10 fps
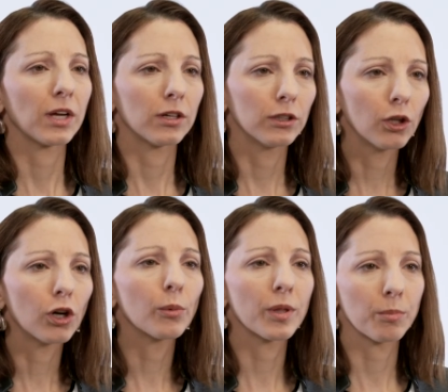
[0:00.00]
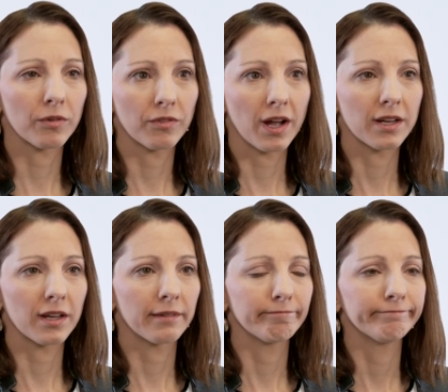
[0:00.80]
along with
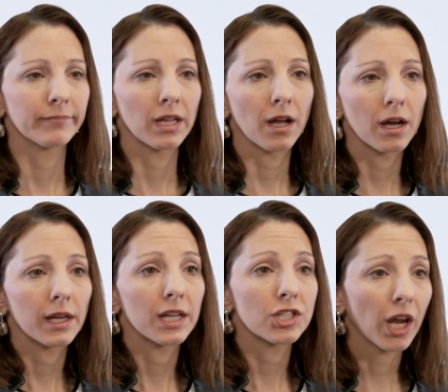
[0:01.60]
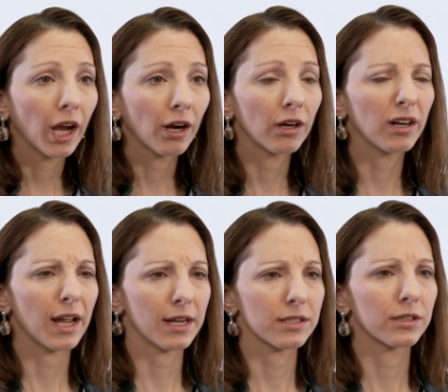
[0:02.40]
providing cutting edge care,
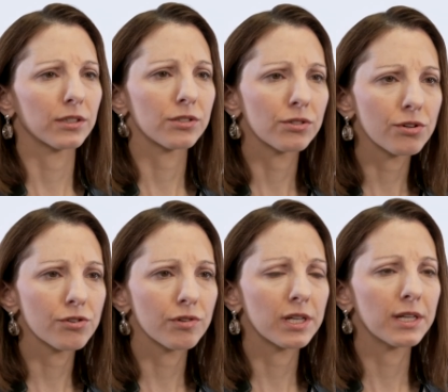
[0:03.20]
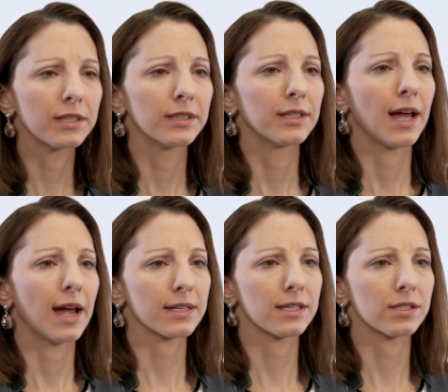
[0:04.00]
excellent surgery,
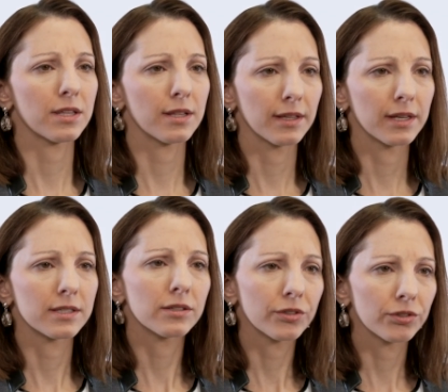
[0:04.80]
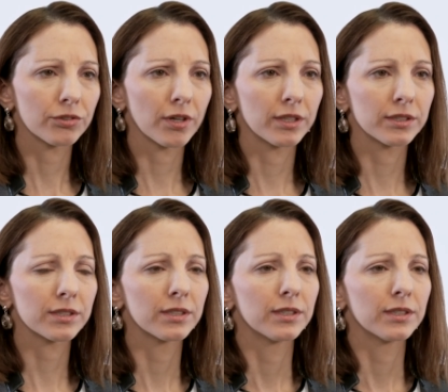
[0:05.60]
access to the latest clinical trials.